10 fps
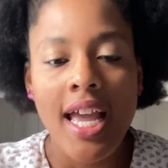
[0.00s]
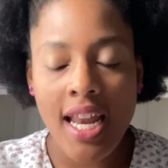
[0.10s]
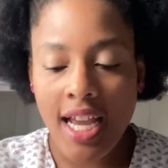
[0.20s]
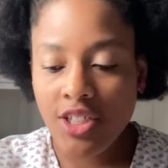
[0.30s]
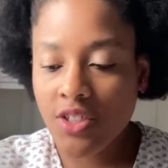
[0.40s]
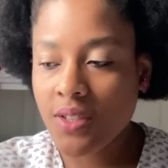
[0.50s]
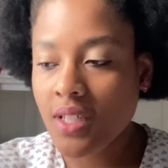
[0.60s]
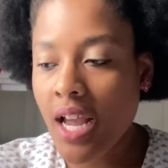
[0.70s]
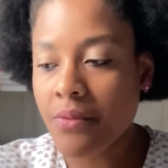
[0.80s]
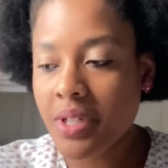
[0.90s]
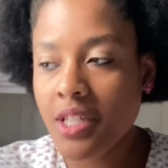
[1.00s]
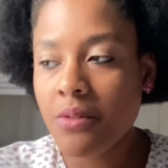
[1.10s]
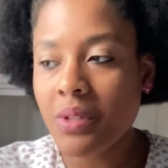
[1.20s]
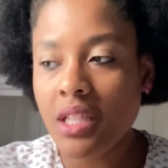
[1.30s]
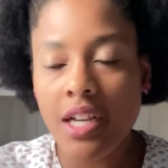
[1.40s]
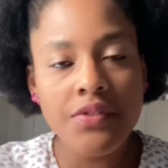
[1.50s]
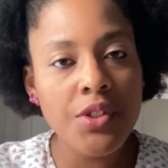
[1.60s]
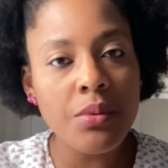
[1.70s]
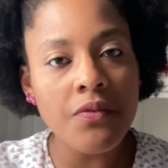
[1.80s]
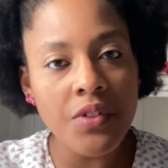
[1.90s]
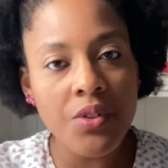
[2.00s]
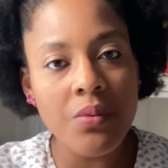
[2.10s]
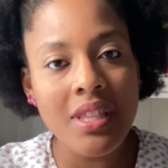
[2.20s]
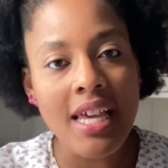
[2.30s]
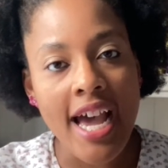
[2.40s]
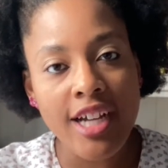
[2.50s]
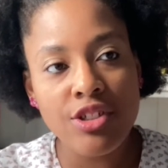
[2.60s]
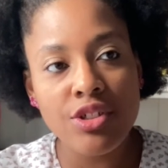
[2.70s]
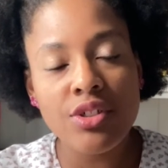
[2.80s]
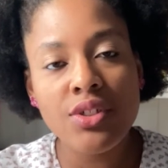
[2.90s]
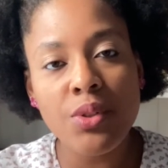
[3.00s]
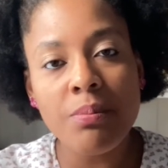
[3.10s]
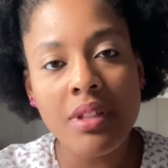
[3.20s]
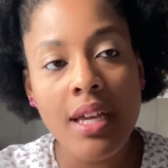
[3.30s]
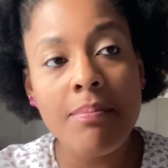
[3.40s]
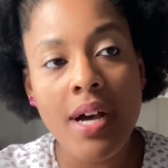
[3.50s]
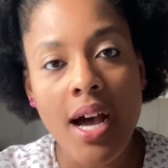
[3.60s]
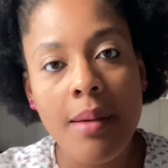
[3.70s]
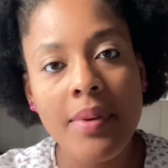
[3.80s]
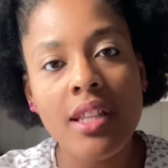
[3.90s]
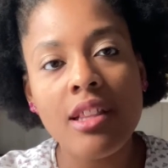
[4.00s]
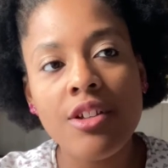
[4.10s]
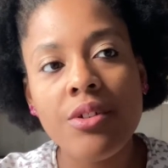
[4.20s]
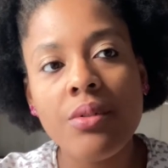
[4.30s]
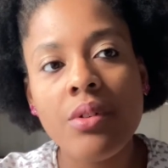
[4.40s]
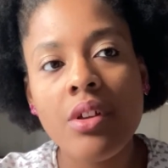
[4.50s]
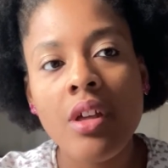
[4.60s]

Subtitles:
And I really would love to review with the actors who play Pop and Lou,